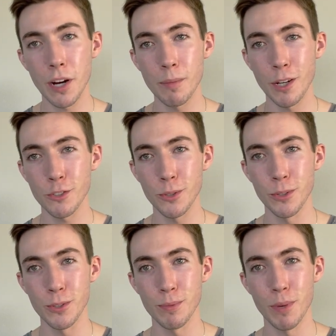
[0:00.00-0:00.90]
I'm not sure
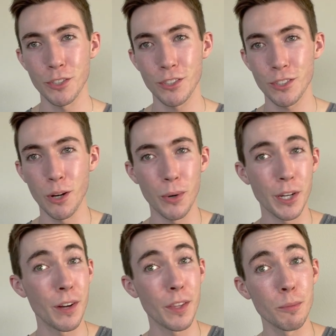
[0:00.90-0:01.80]
there's much
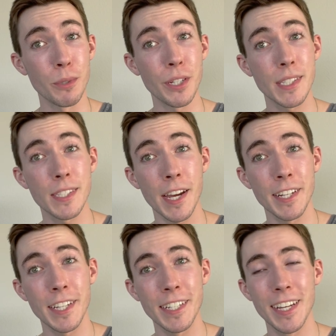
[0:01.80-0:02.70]
going on be
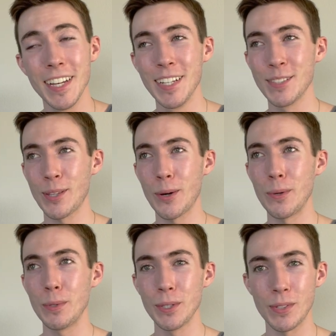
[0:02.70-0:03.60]
exciting, so
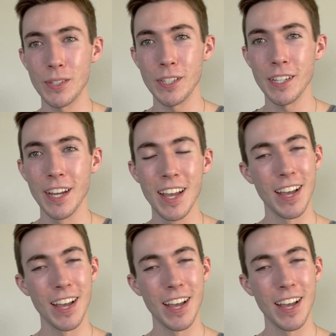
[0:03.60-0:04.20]
we'll see.